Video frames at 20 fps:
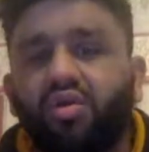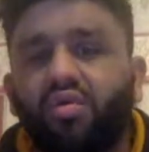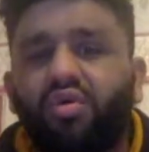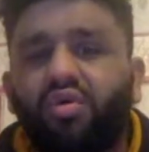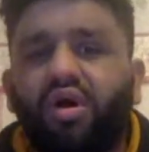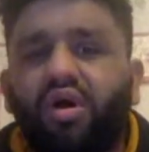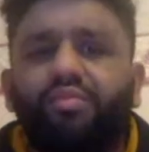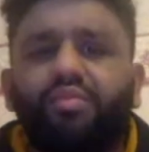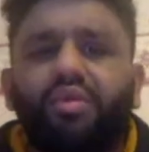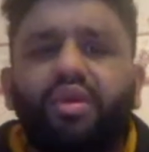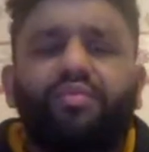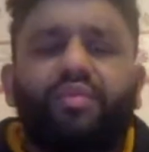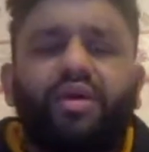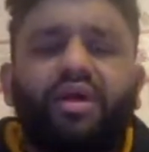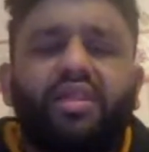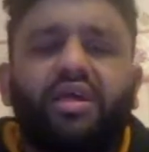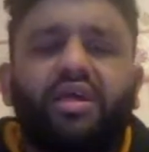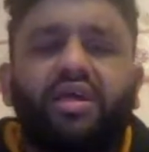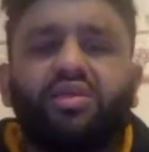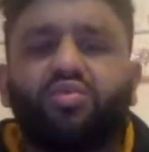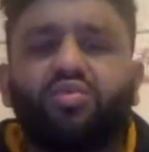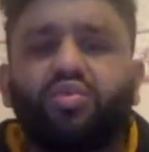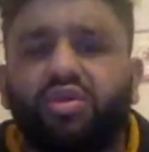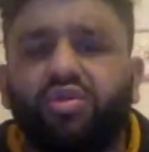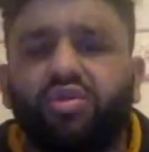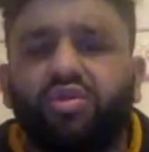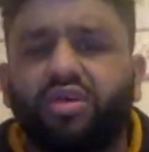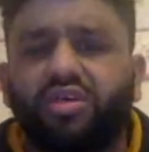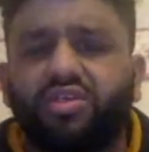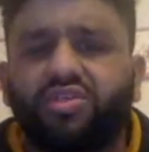What I mean by that is when
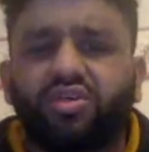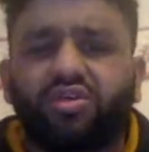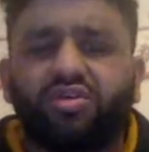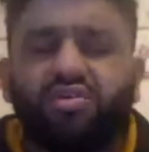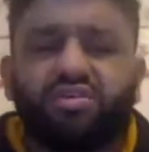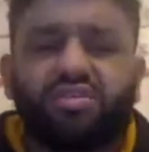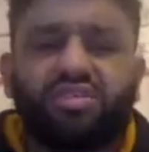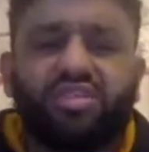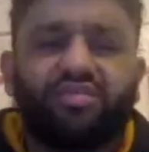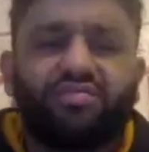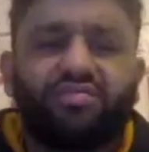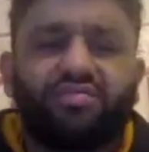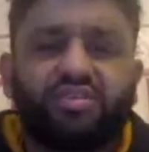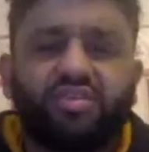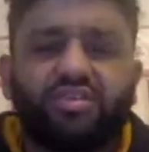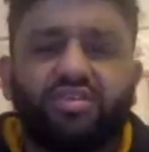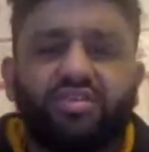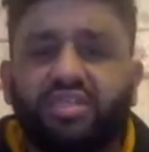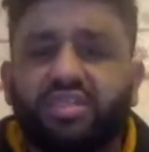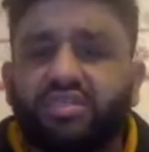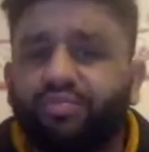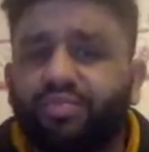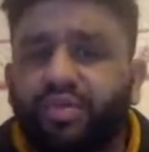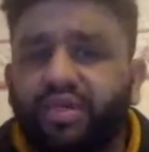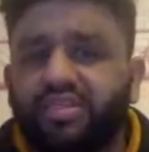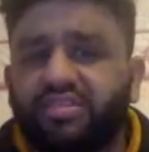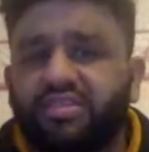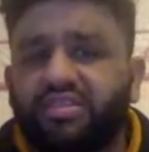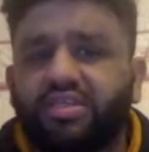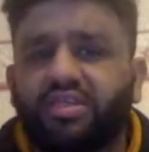you look at Shakur Stevenson, he's
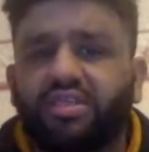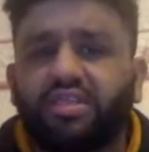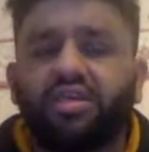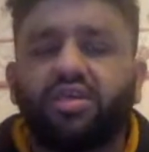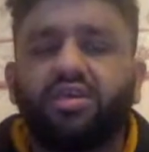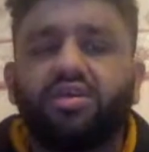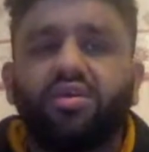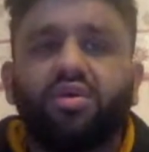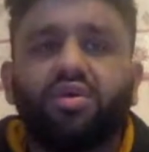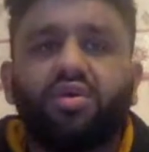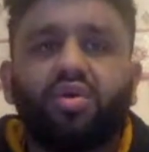basically